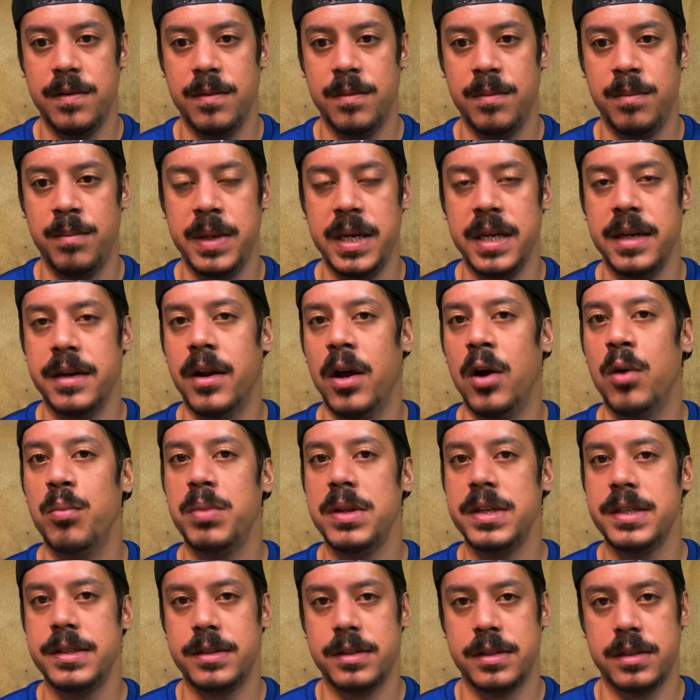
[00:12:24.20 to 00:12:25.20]
being
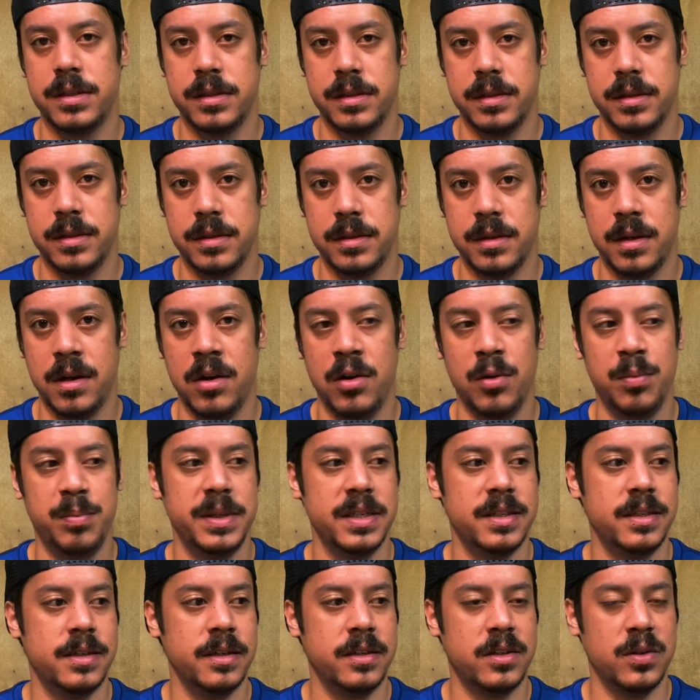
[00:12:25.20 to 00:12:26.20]
hopeless, a
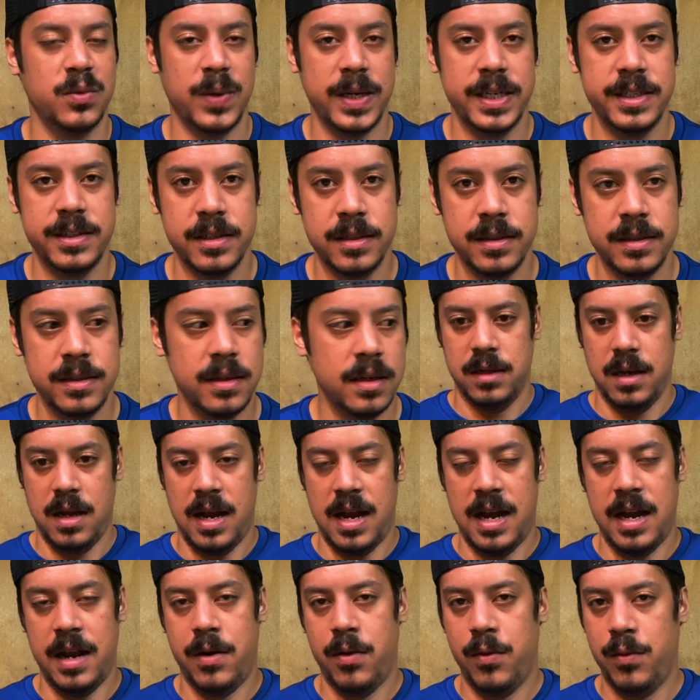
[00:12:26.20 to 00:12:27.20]
hopeless situation.
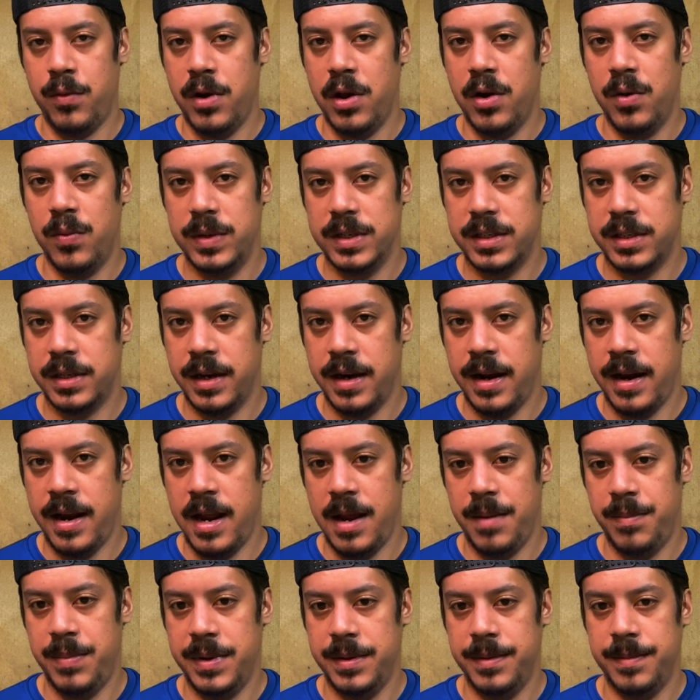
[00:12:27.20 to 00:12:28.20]
I don't know what's going to
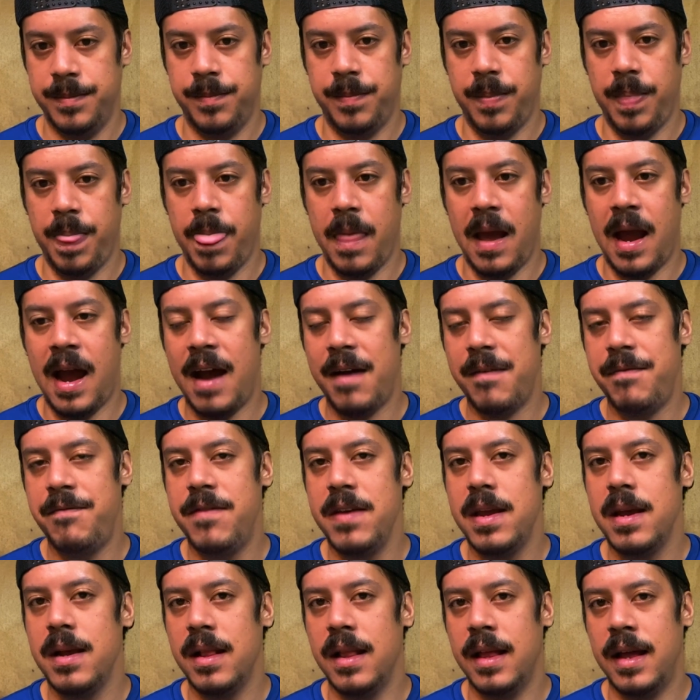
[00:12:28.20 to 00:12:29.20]
happen. I
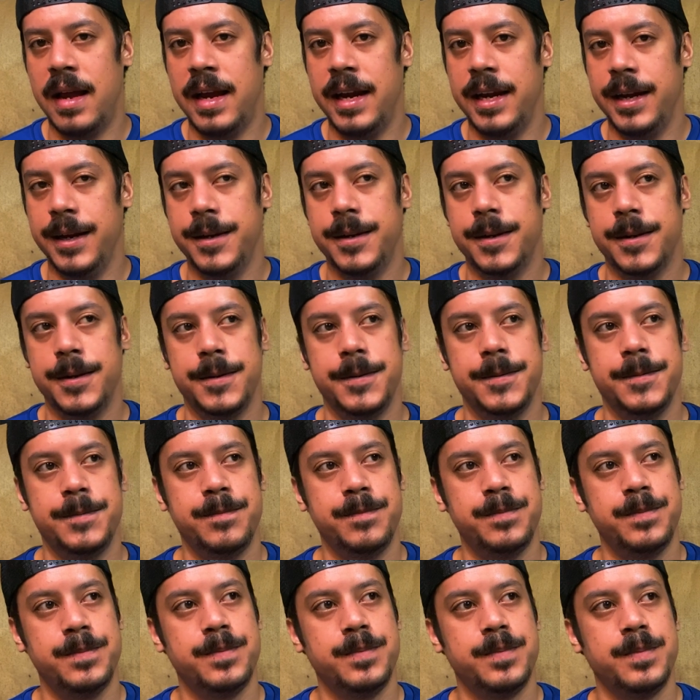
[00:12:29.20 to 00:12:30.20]
feel like
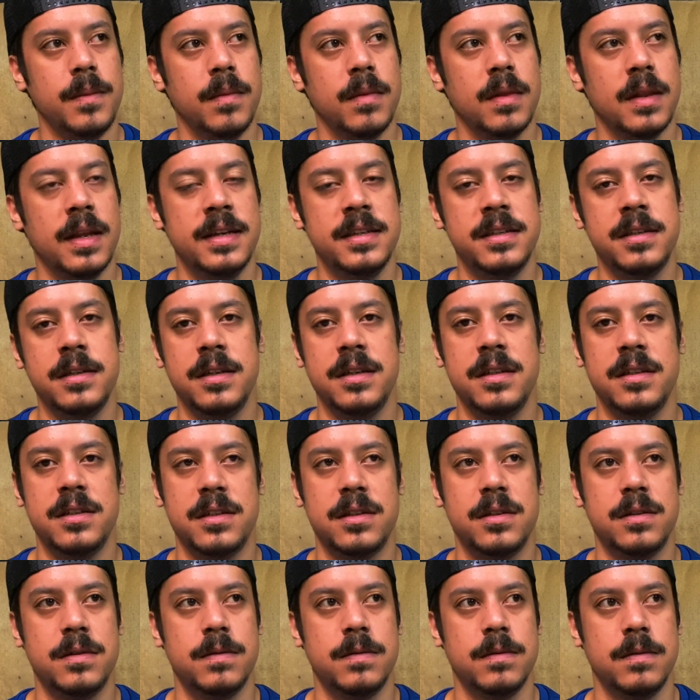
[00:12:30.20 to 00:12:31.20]
this
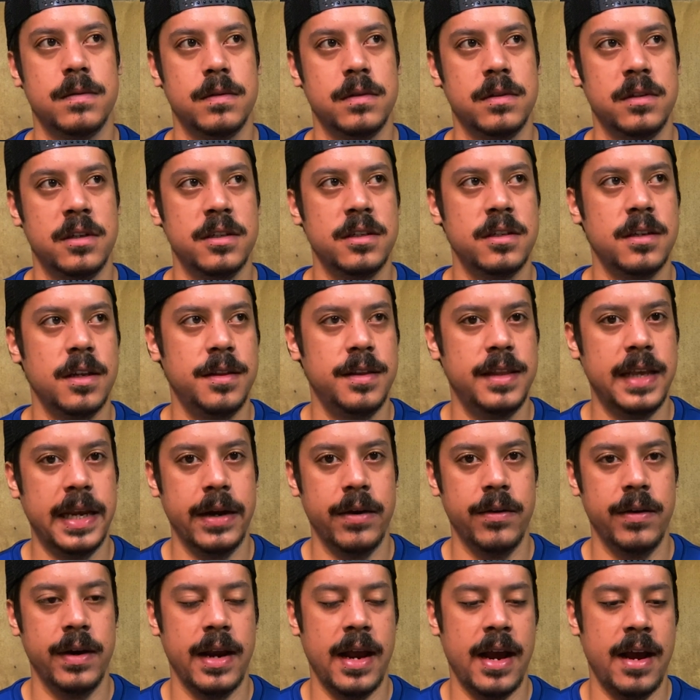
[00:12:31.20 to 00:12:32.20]
is just a
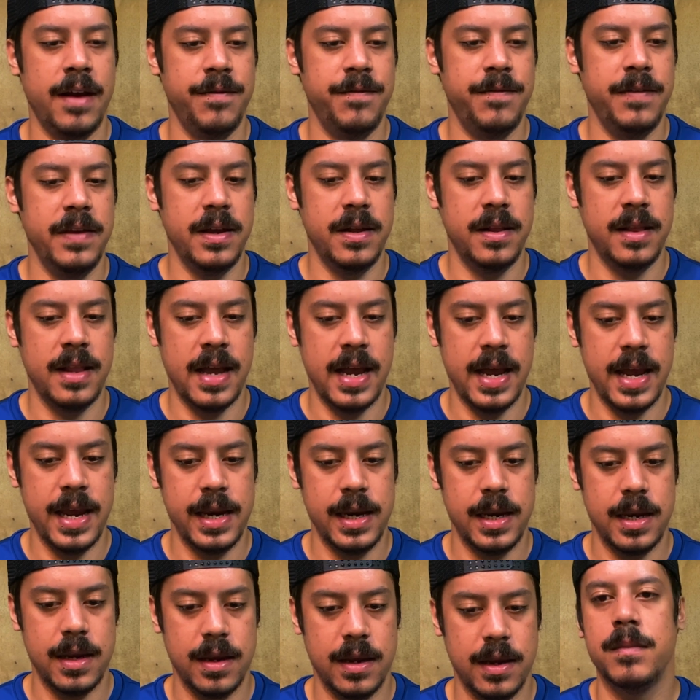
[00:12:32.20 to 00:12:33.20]
theory. I feel
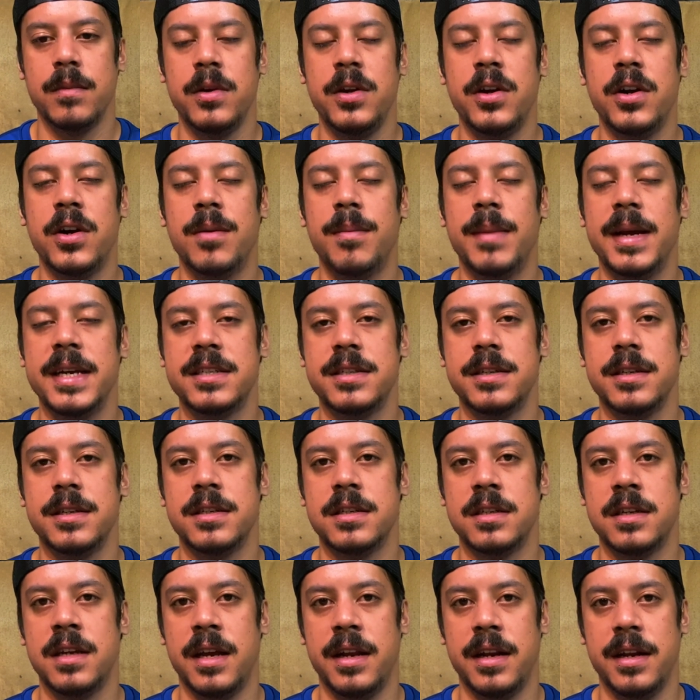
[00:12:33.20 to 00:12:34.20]
like Urameshi
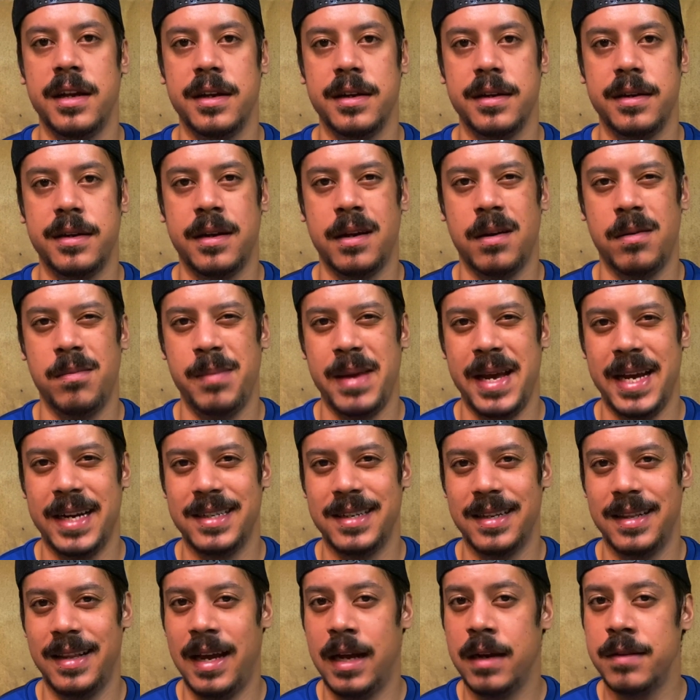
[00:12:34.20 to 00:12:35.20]
is going to come back
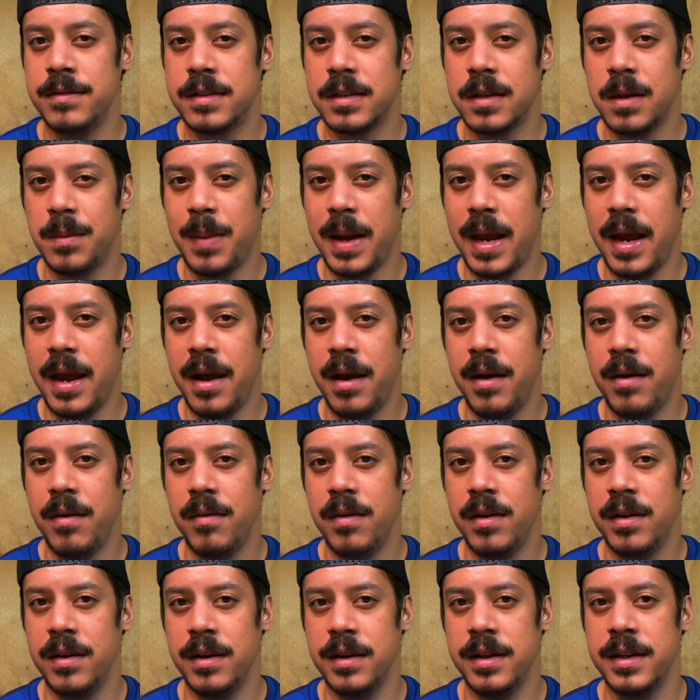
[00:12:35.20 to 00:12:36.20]
to life somehow,
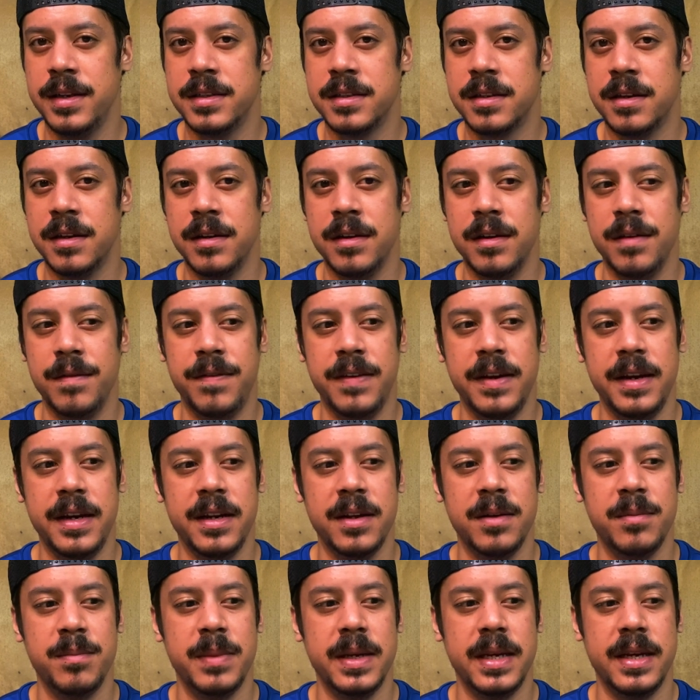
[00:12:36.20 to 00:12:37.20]
and he's going to defeat
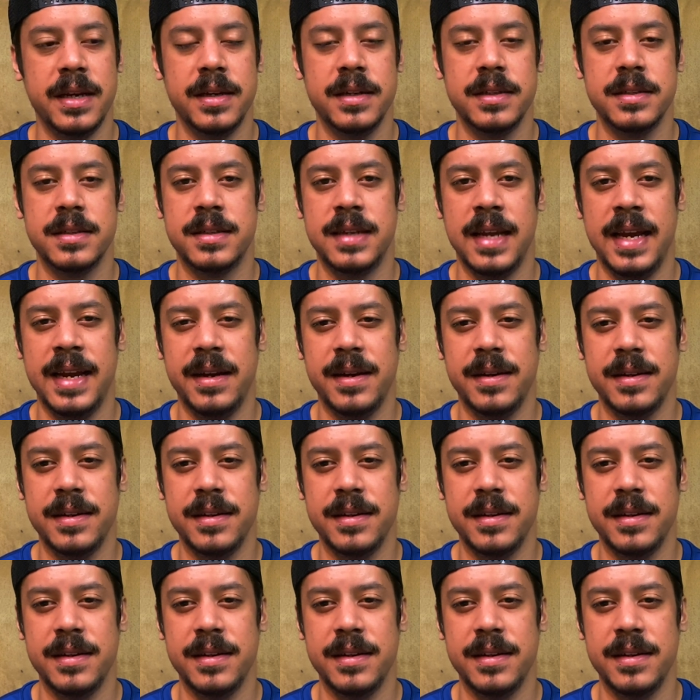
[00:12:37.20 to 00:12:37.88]
him because the